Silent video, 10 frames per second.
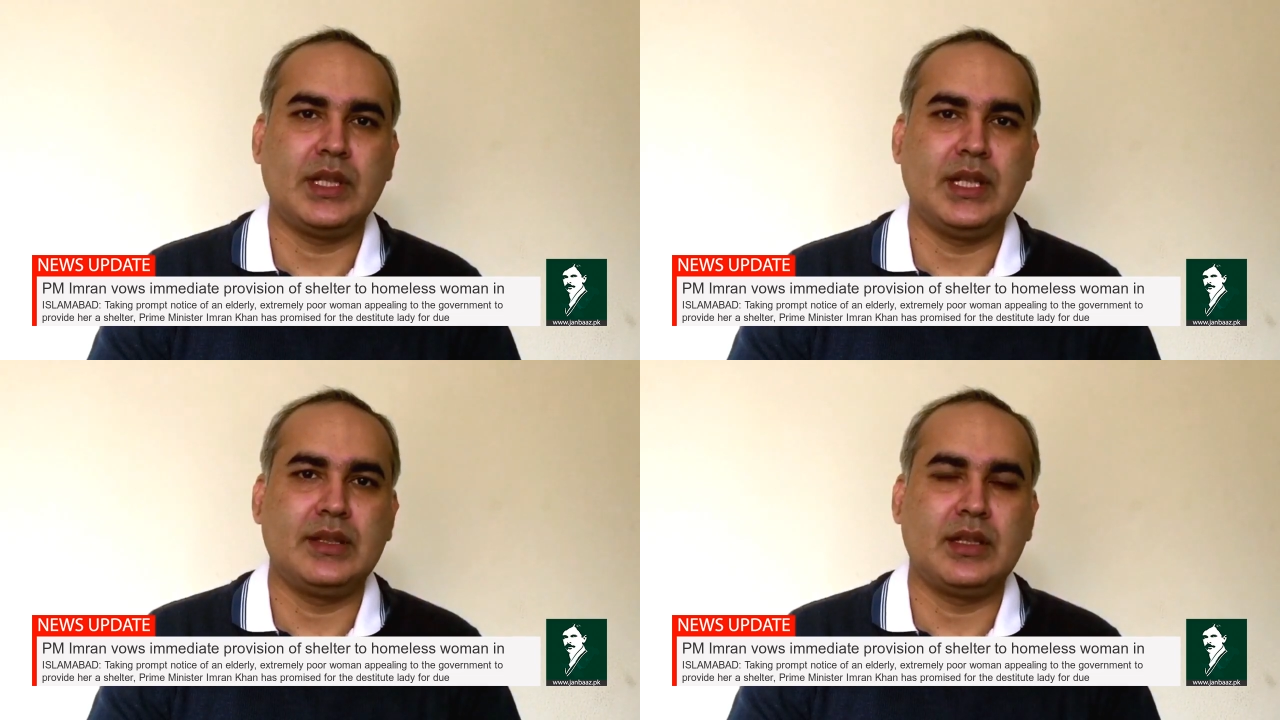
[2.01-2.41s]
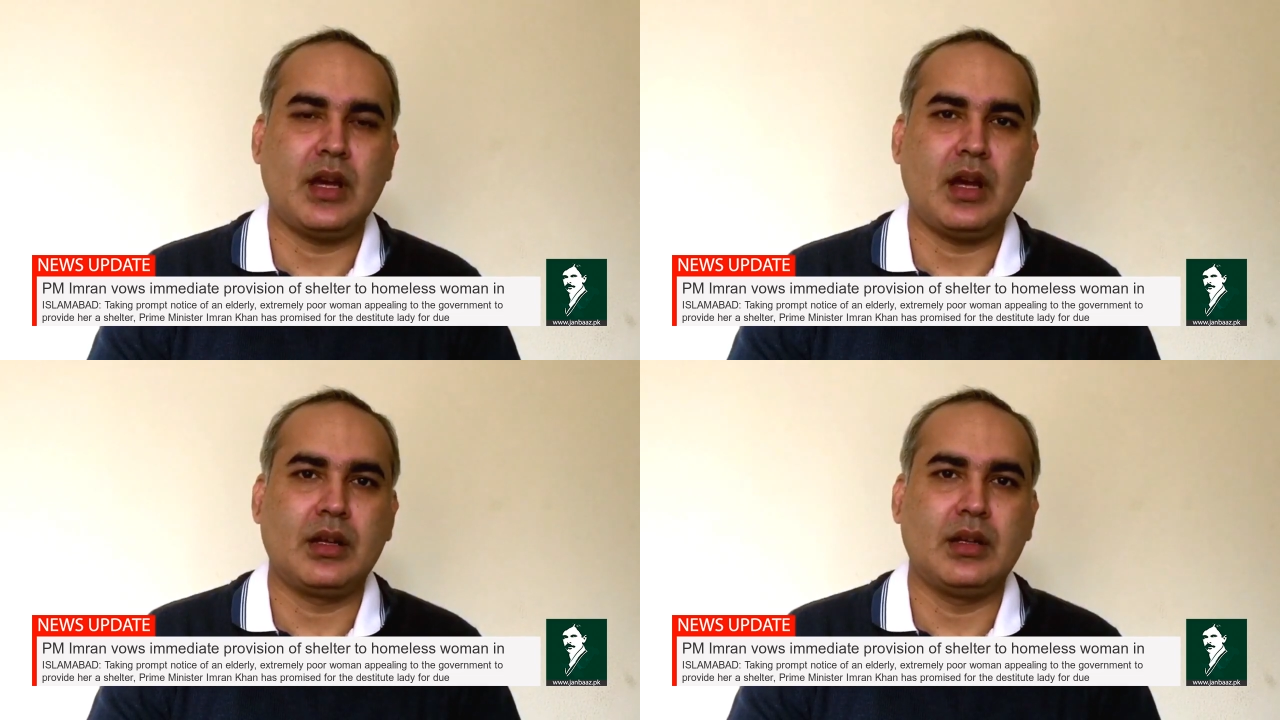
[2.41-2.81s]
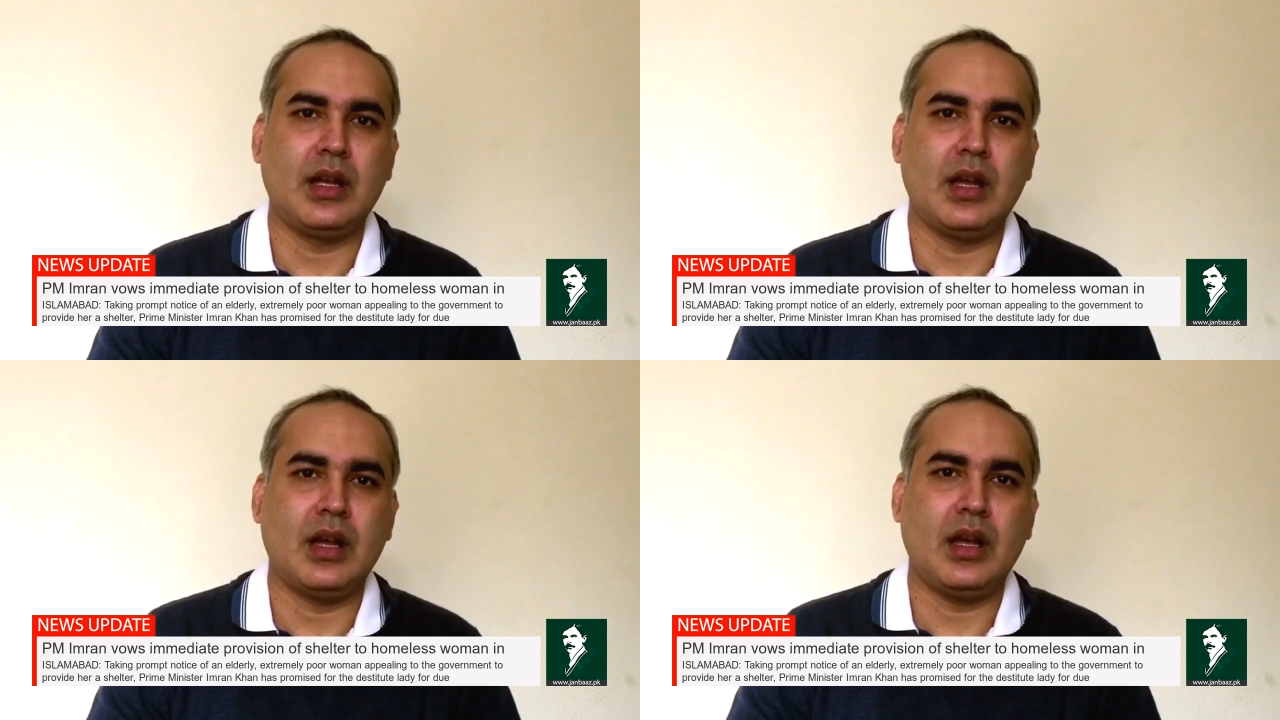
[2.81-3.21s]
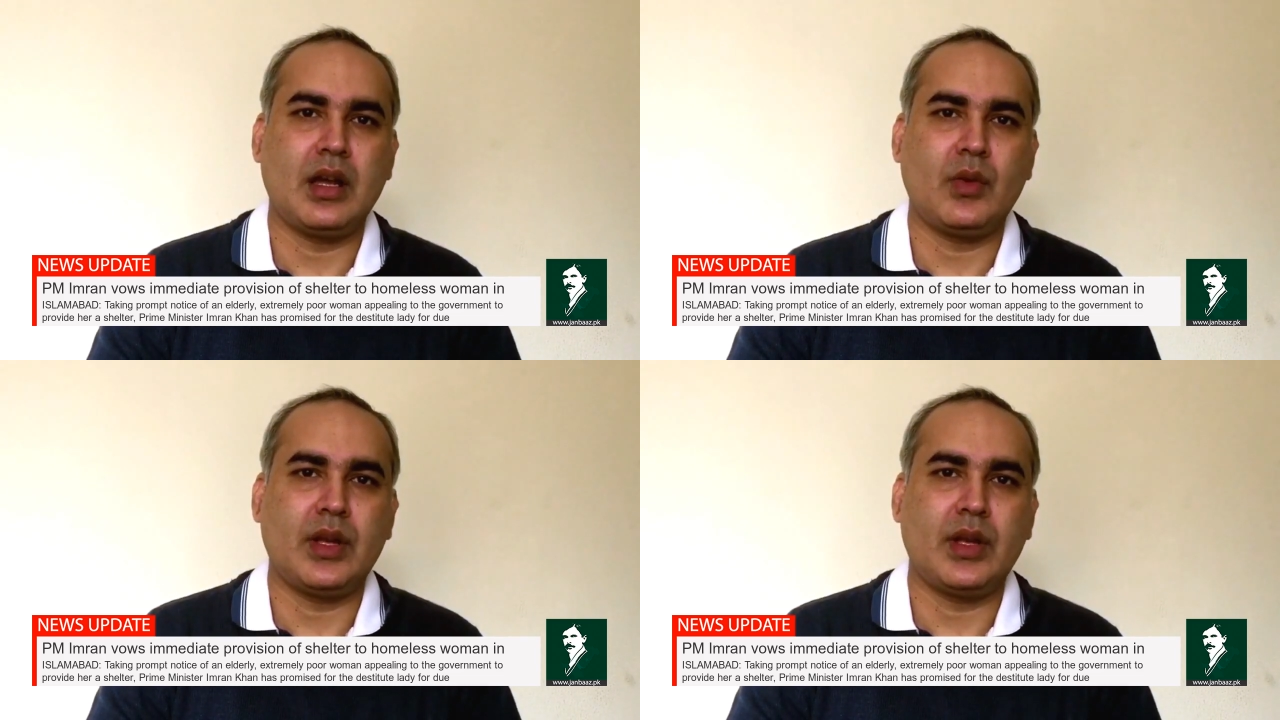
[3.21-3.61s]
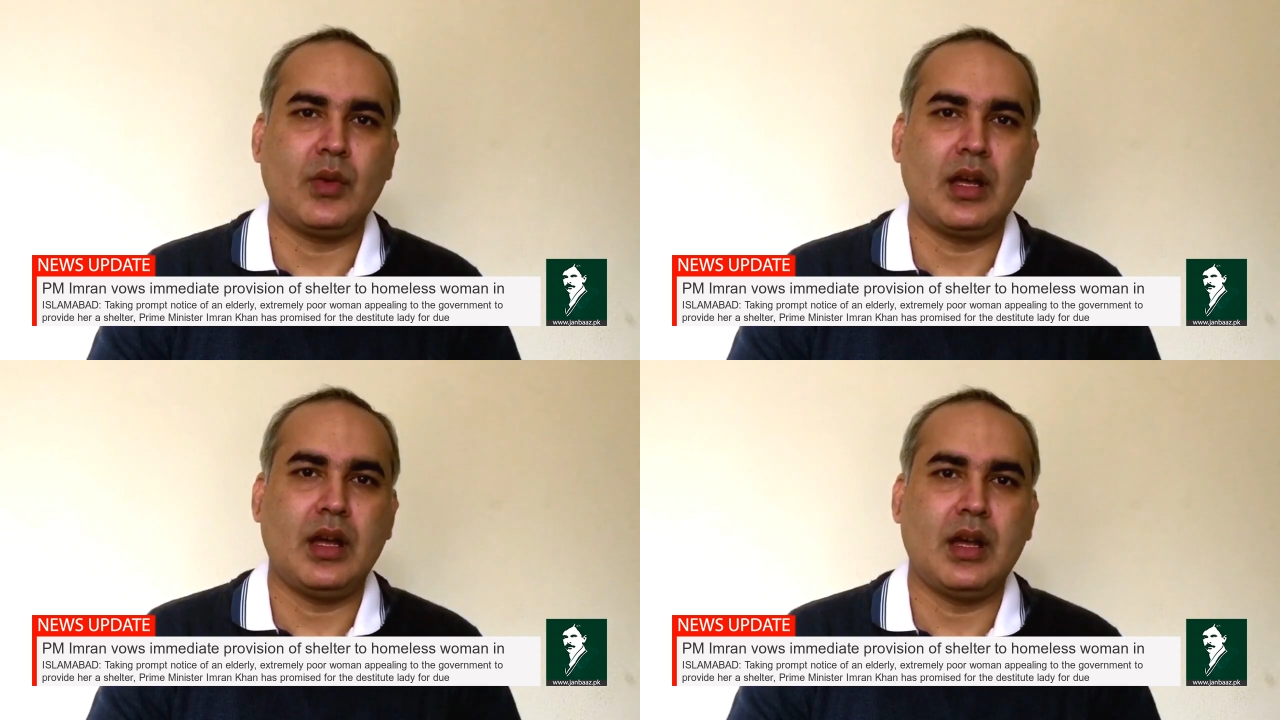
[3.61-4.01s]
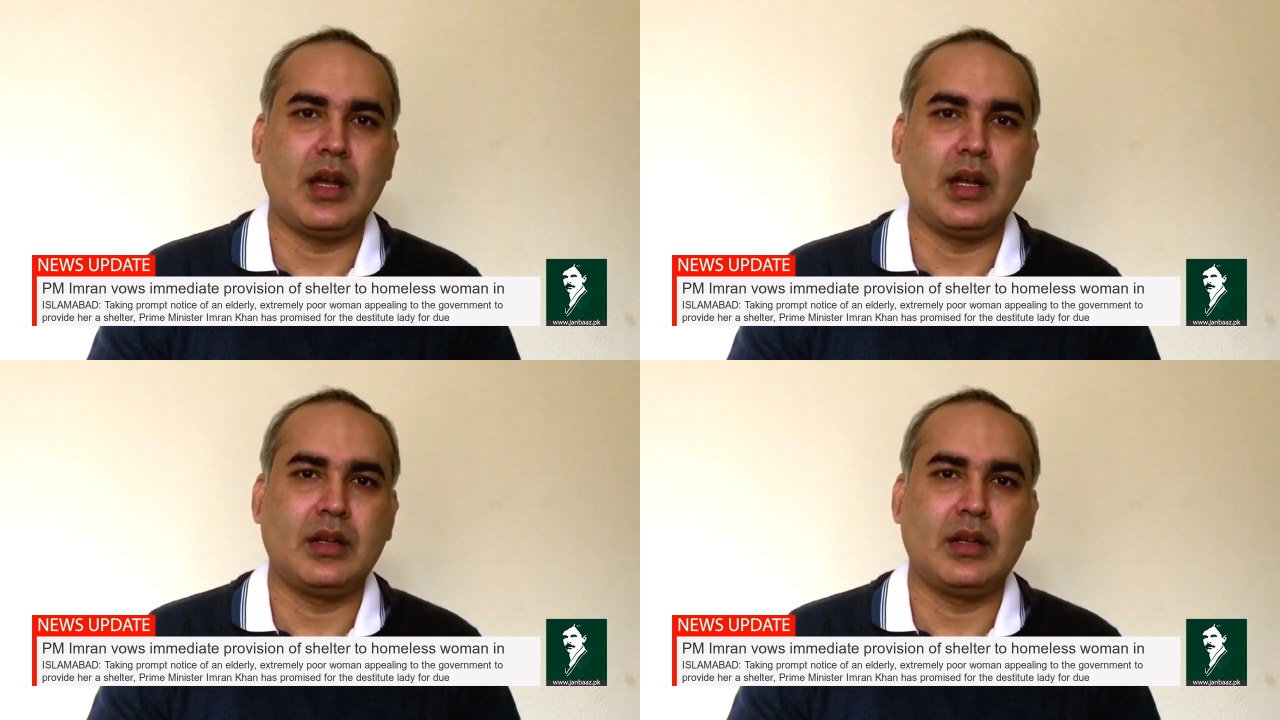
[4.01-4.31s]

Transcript: extremely poor woman appealing to the government